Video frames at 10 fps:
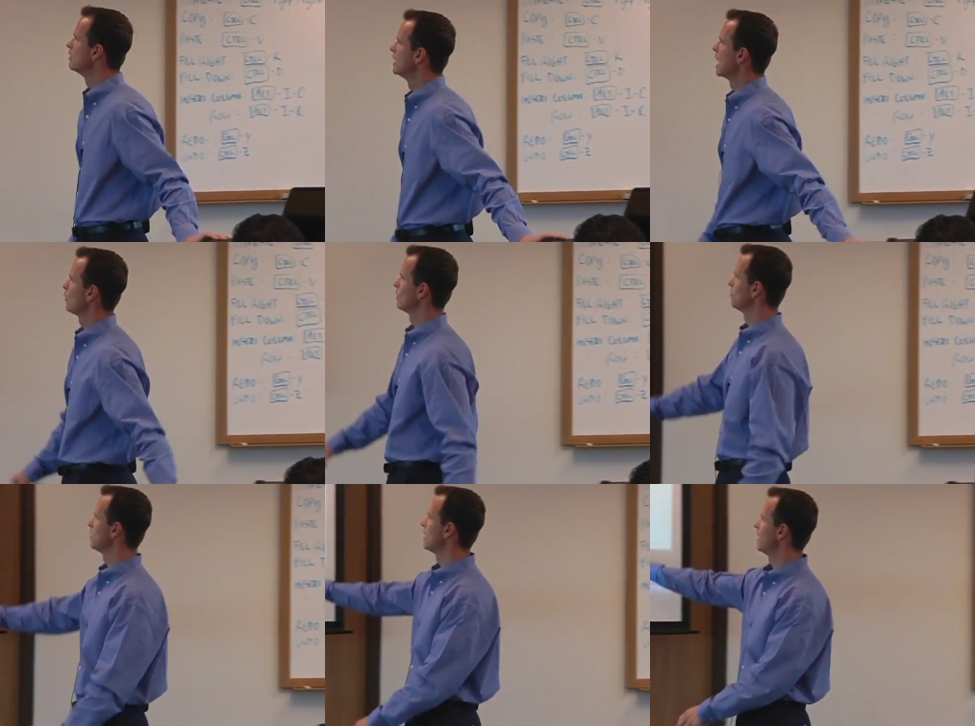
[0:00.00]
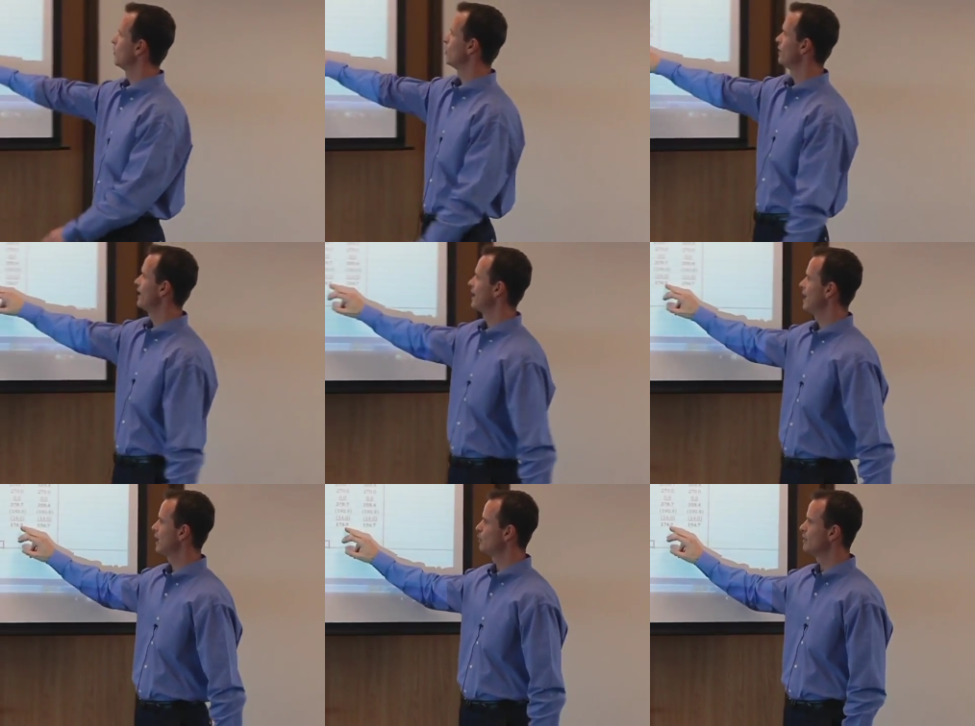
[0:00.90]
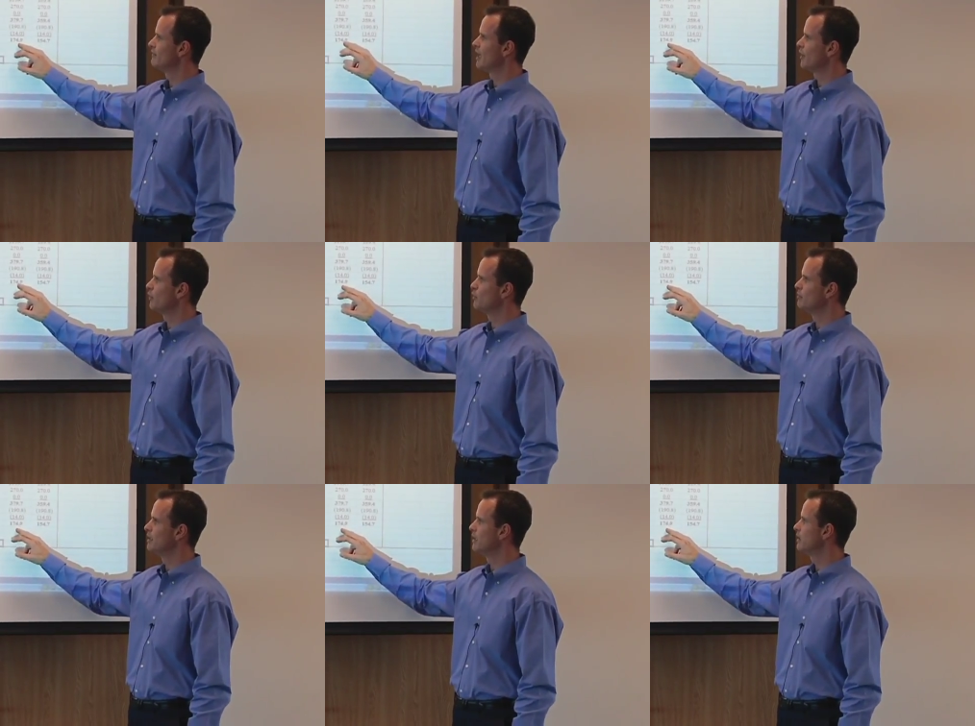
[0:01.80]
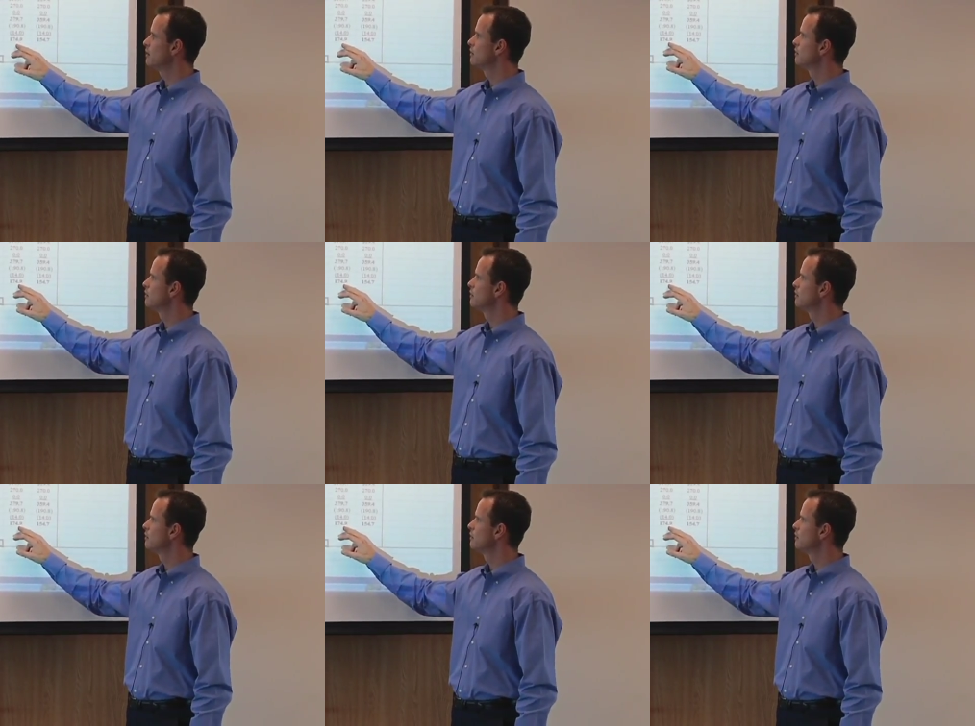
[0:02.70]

Now we're implying what that equity value would be,